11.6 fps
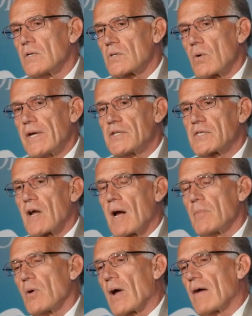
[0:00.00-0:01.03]
So each
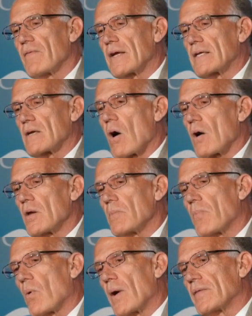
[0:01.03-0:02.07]
time you have a
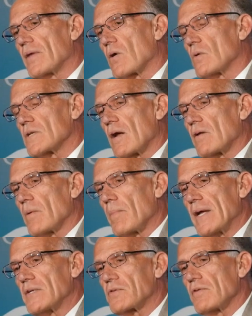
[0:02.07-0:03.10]
talking point that goes out in the
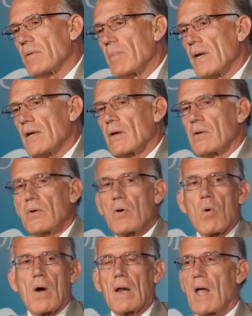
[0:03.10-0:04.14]
mainstream media, you
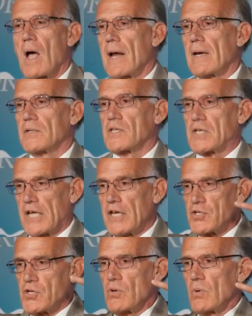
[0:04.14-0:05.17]
go online, it just
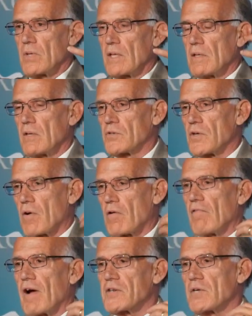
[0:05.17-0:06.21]
hits you that there's a
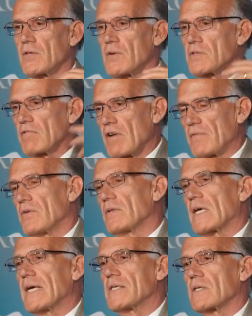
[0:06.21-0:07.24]
correction, there's a
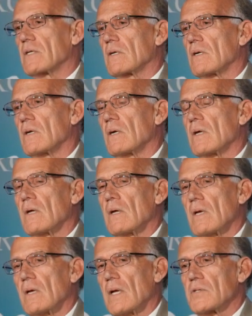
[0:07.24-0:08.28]
refutation.
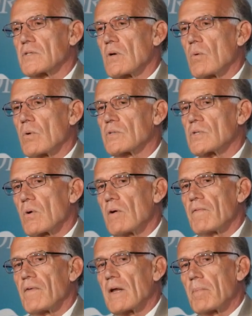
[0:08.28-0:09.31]
And so we're sort
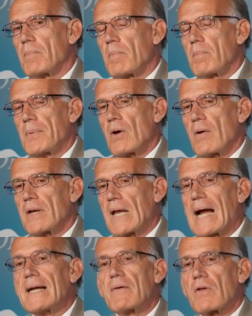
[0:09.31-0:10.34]
of at a period that
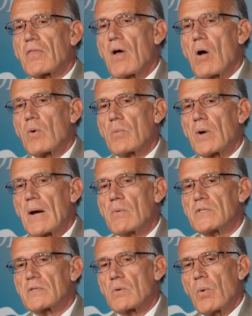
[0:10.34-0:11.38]
I never thought. When I
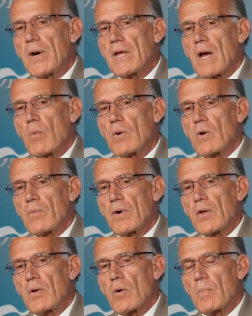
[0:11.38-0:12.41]
was 20, I went over
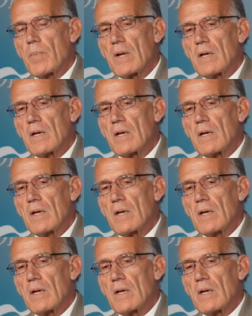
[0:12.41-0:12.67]
to Europe